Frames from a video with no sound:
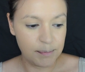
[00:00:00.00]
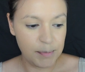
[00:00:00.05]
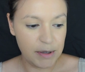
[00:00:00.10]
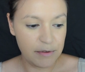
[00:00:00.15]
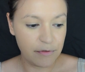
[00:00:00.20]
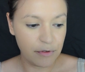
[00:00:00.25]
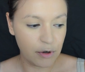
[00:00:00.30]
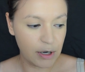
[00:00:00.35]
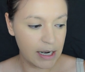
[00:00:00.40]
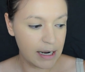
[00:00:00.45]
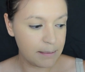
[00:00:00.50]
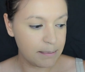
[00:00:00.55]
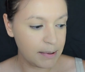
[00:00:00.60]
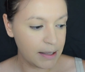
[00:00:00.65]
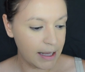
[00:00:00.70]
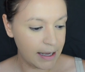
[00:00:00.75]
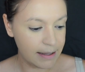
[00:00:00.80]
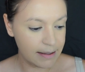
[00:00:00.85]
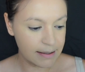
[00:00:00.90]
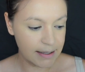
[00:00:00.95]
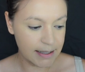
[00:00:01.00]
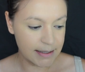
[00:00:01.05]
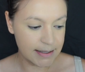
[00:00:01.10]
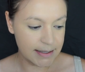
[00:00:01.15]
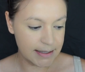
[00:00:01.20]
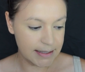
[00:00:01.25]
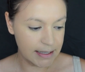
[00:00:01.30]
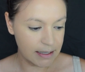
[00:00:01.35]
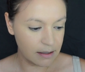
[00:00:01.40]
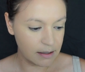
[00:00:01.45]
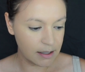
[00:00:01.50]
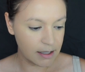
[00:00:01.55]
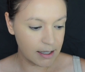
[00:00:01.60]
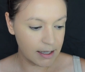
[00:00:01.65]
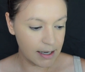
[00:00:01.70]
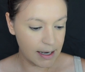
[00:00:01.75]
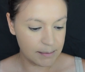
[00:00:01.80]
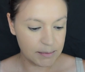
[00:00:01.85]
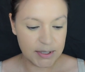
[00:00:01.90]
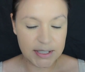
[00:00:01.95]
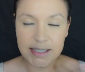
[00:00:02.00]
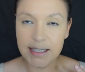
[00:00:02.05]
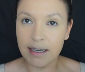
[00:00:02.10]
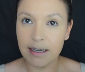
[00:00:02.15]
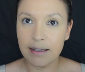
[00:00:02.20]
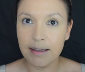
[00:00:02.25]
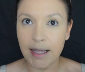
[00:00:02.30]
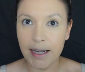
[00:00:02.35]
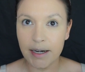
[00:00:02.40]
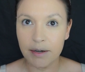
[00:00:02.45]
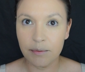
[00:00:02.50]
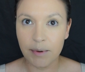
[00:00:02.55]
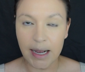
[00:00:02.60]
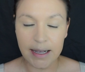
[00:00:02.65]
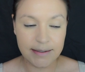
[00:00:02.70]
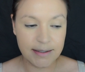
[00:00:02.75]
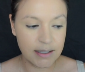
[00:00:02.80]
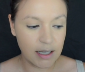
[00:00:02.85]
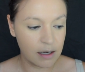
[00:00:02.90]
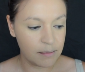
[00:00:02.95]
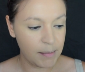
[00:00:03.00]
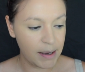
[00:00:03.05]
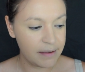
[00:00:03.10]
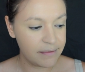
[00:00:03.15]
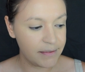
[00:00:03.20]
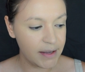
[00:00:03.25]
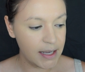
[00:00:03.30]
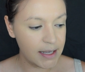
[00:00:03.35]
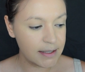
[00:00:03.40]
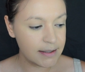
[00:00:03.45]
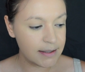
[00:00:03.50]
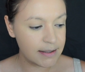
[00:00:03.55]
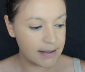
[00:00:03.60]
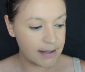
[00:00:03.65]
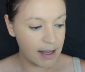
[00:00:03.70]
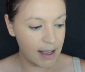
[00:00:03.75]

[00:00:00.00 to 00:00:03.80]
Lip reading: before I apply the concealer, I'm just gonna let it rest on my face,